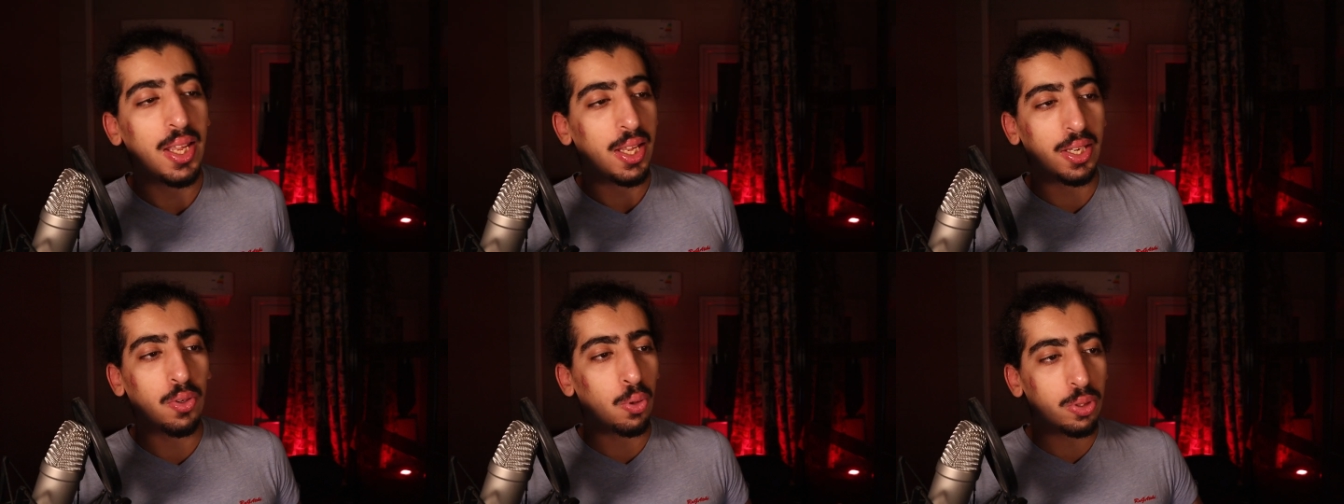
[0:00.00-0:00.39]

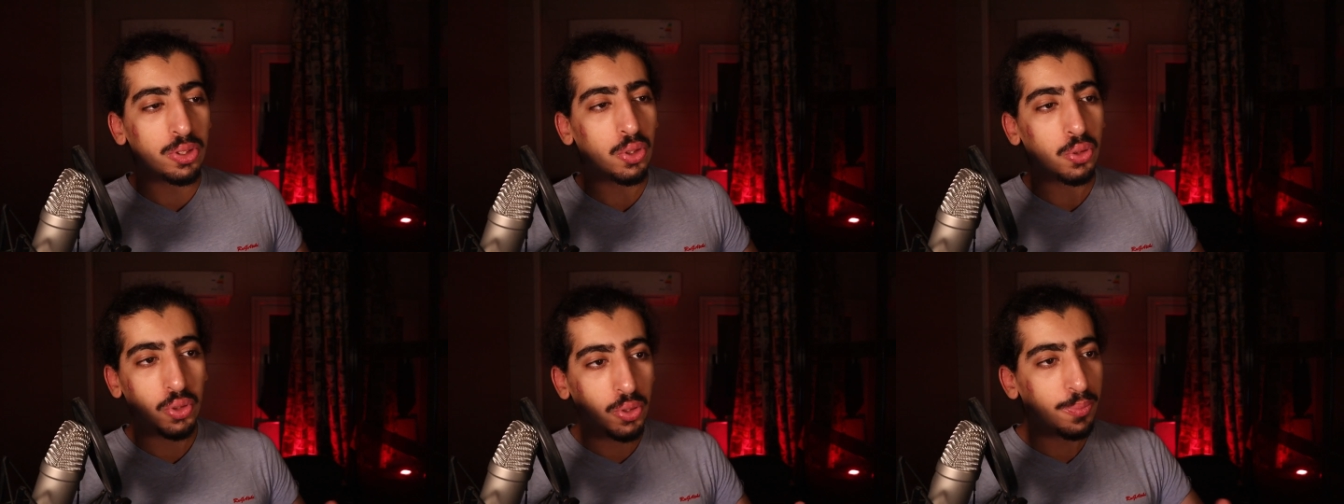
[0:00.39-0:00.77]
in
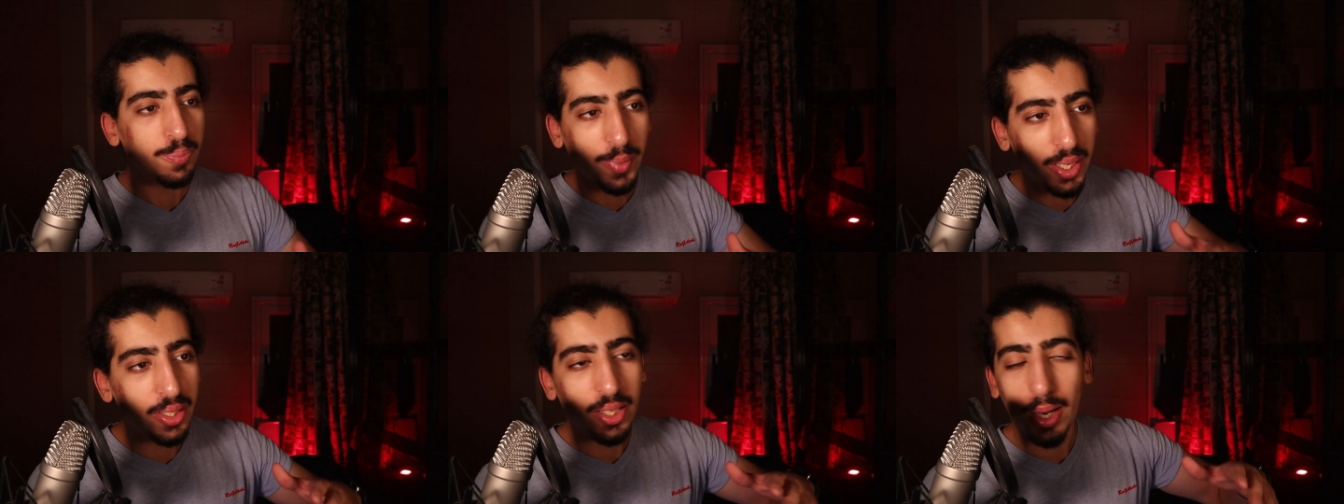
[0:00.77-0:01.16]
order to
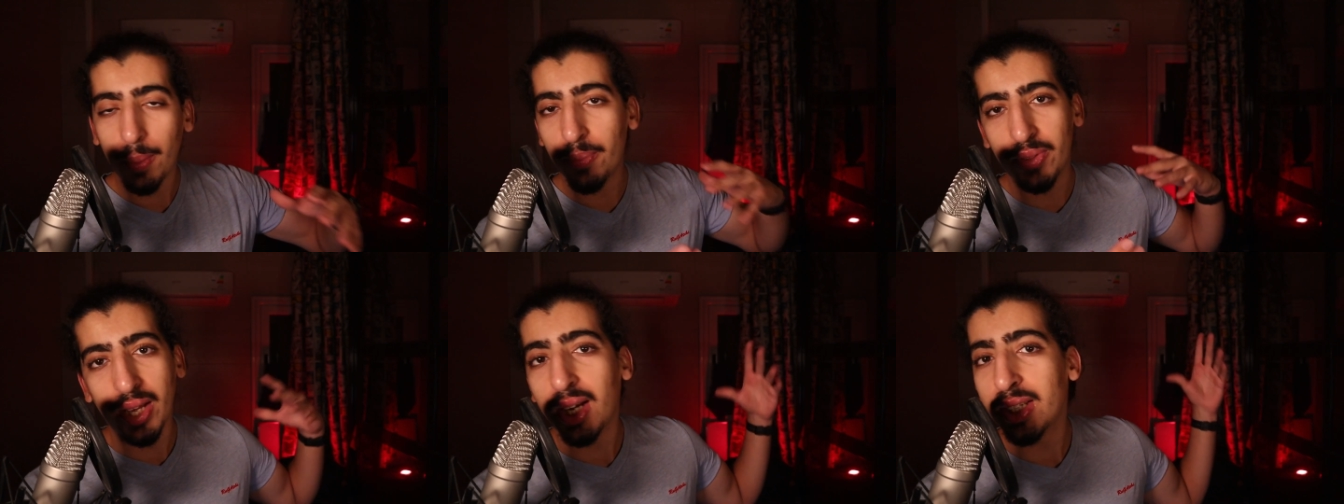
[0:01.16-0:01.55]
make
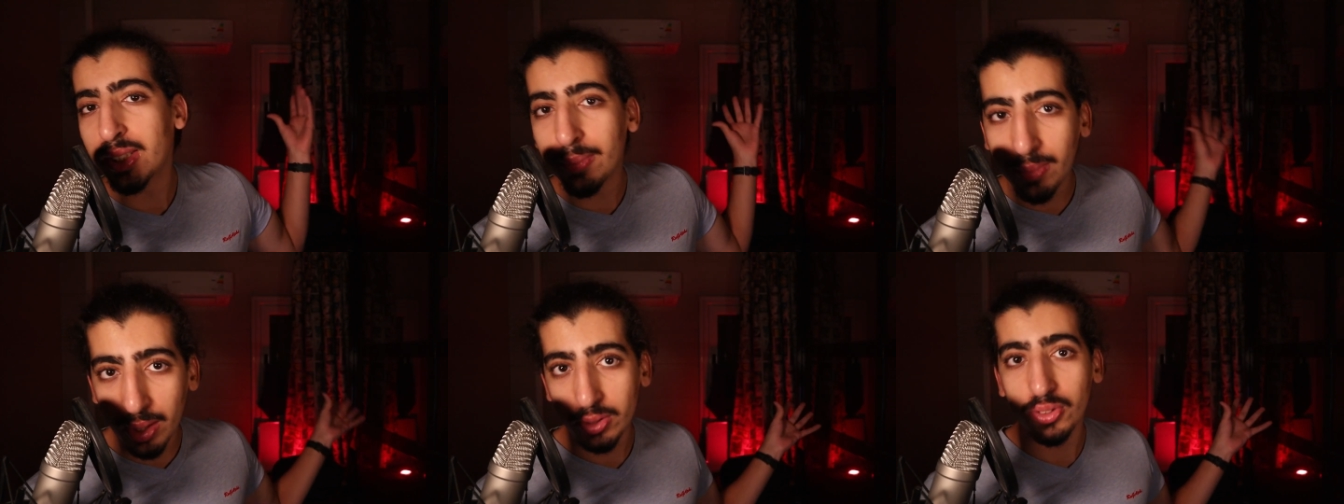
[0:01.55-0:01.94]
up that
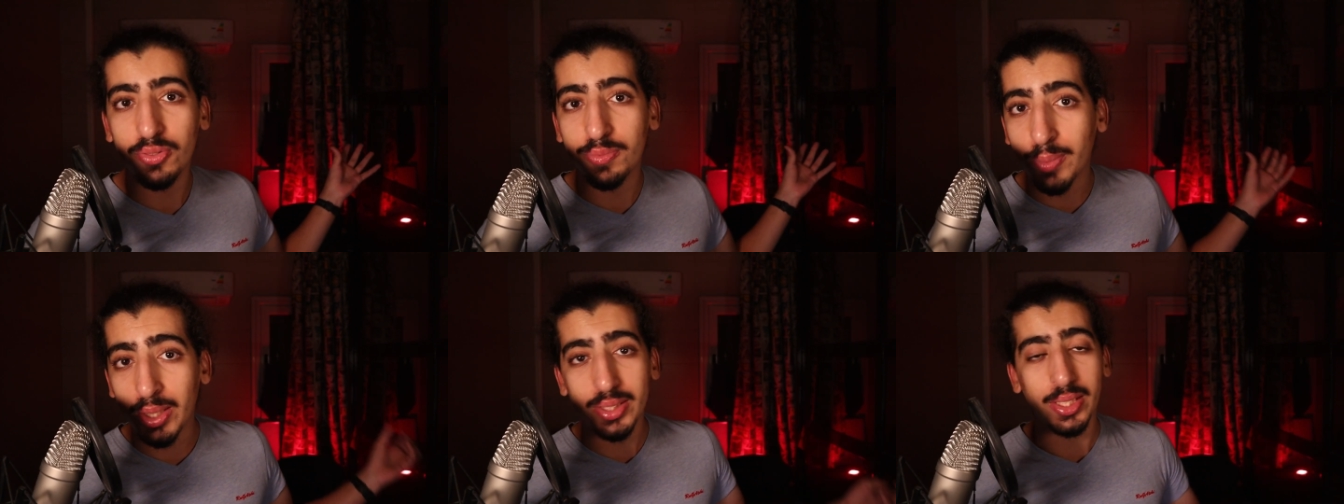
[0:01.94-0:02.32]
amount
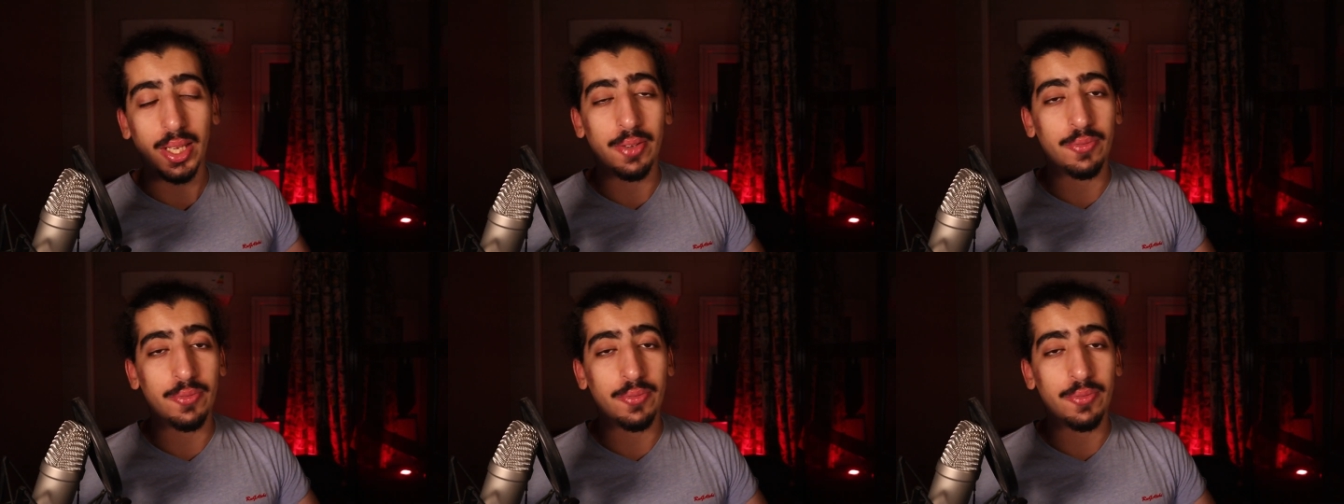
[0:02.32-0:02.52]
of money.